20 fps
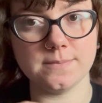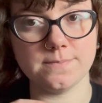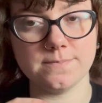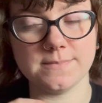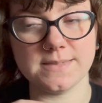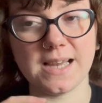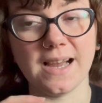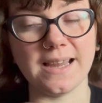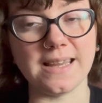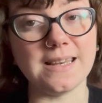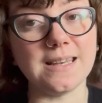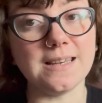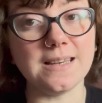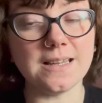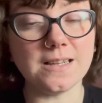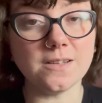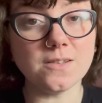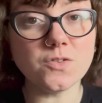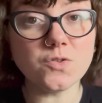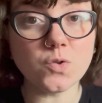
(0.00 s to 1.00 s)
tiny
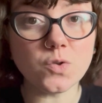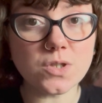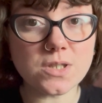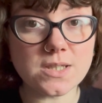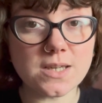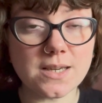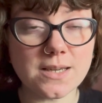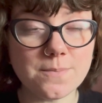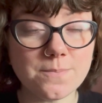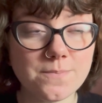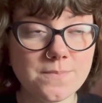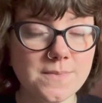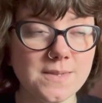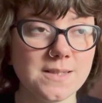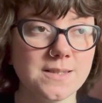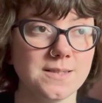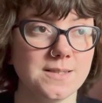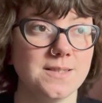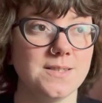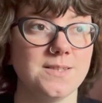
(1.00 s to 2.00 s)
needles all the time,
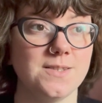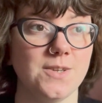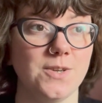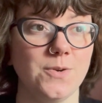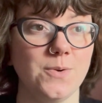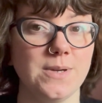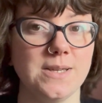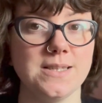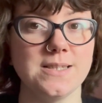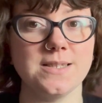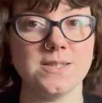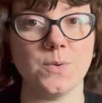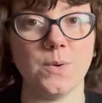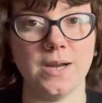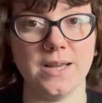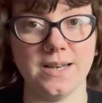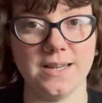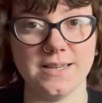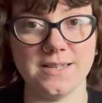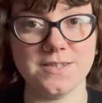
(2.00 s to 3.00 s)
so it's
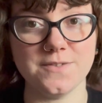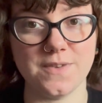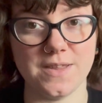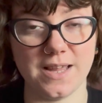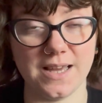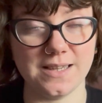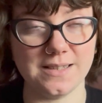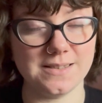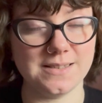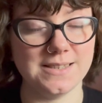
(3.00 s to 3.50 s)
quite nice for that.